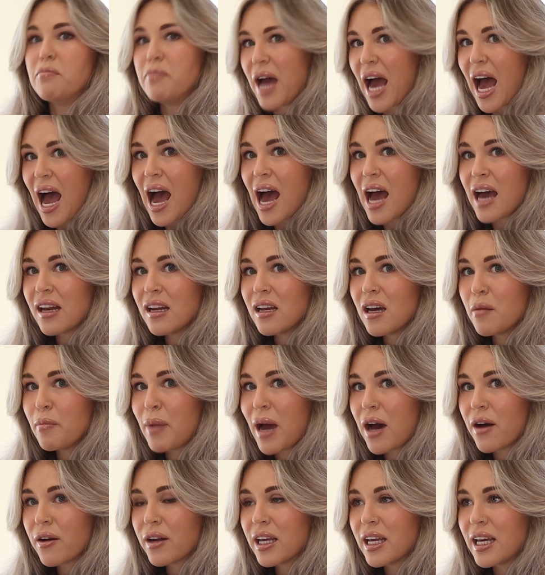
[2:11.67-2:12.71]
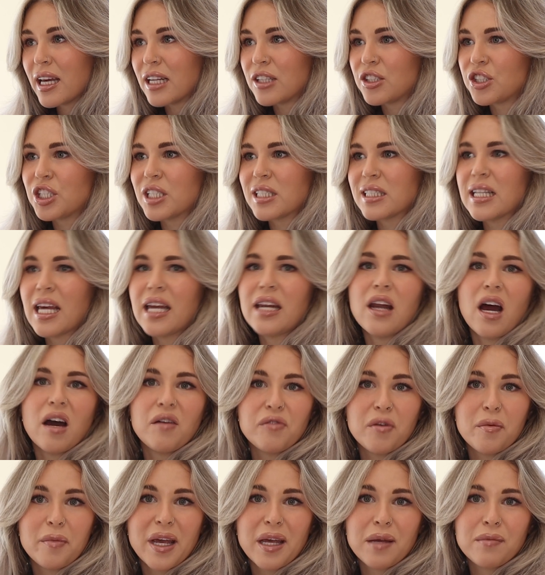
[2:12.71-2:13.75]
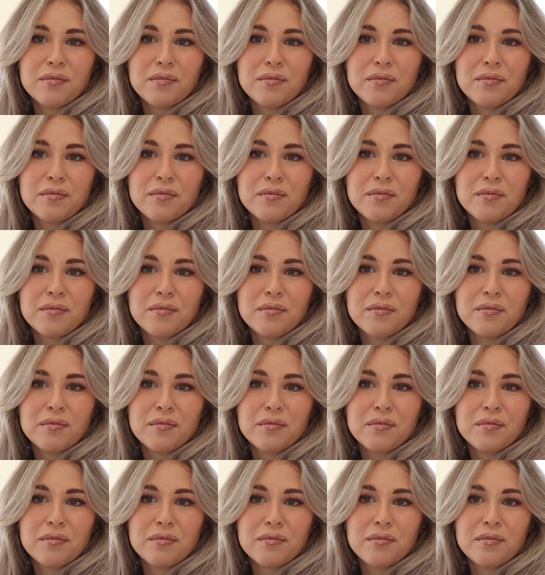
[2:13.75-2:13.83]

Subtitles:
bad about it. It's just like not for me.